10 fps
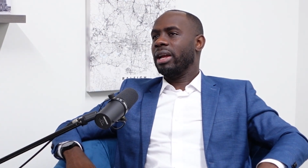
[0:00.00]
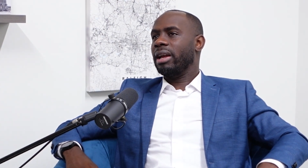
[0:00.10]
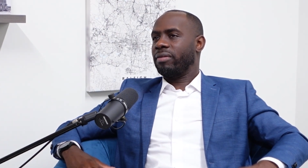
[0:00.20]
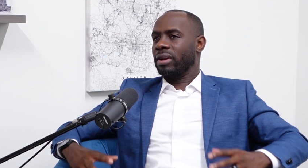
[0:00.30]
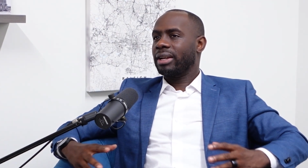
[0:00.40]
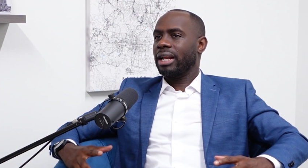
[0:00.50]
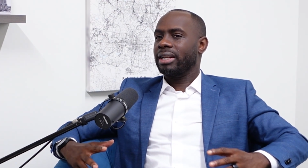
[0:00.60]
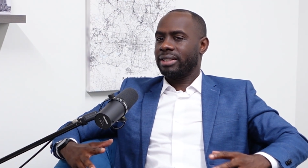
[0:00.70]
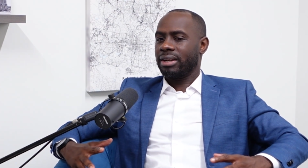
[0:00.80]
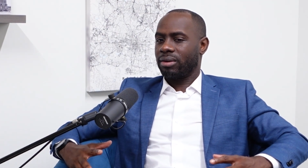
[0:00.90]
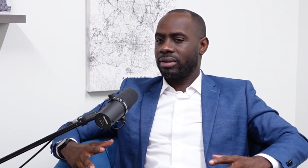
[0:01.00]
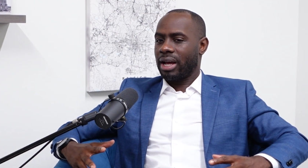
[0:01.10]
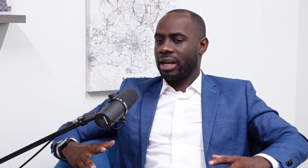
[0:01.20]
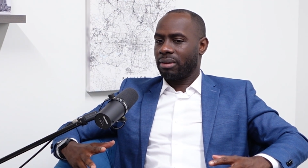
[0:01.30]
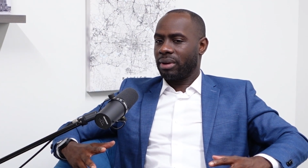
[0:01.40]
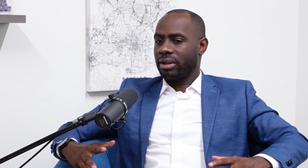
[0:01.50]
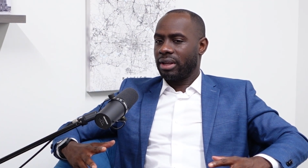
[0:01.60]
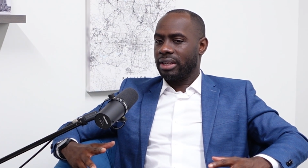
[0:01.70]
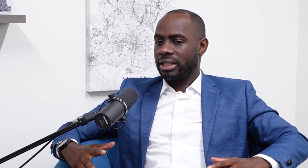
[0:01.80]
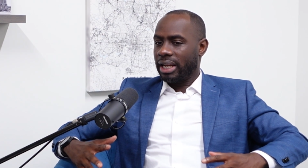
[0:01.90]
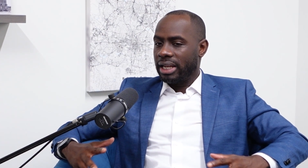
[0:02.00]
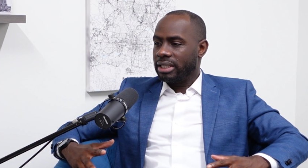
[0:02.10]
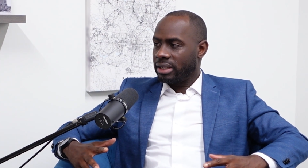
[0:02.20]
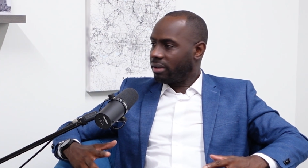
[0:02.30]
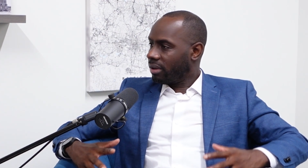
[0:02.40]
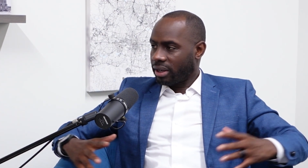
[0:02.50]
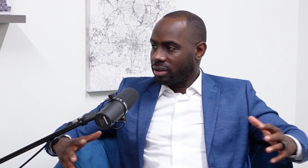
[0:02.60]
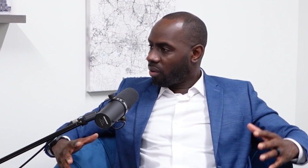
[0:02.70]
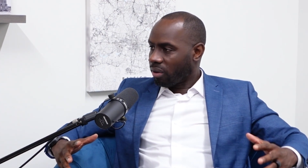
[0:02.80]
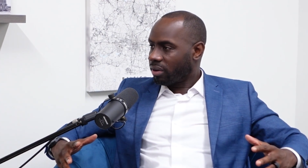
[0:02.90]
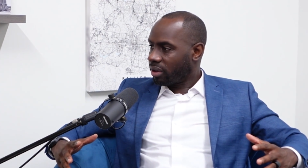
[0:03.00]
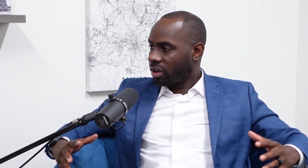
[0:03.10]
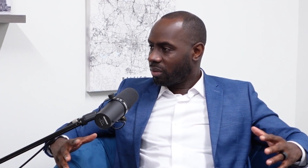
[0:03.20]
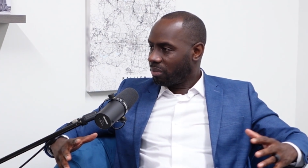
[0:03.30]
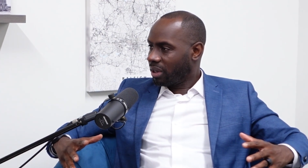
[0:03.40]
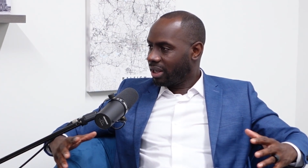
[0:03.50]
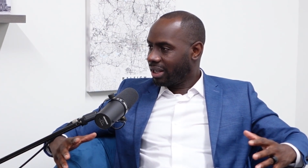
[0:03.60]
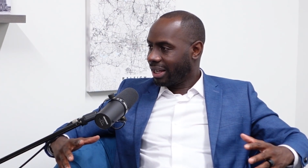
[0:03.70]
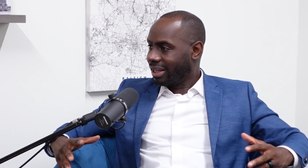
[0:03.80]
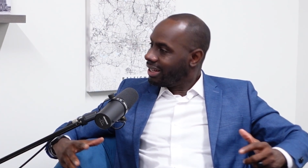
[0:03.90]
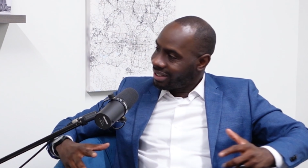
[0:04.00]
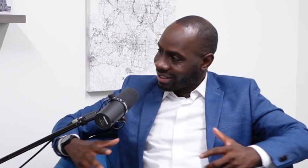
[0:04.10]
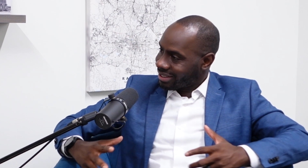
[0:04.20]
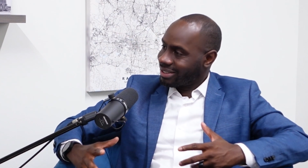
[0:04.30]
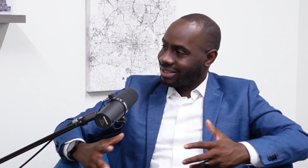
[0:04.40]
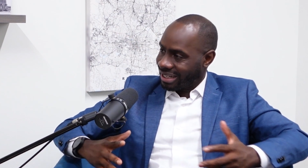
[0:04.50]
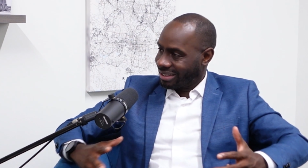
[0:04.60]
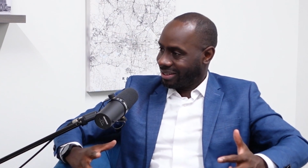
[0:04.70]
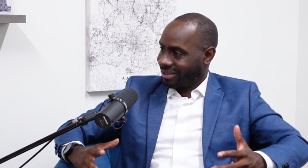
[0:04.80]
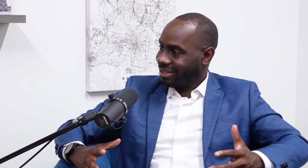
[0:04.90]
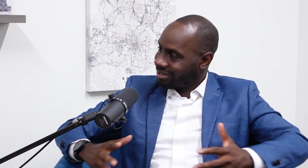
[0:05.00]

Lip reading: If you're looking at a technical document, it's easy to ignore the human being, like because it's technical.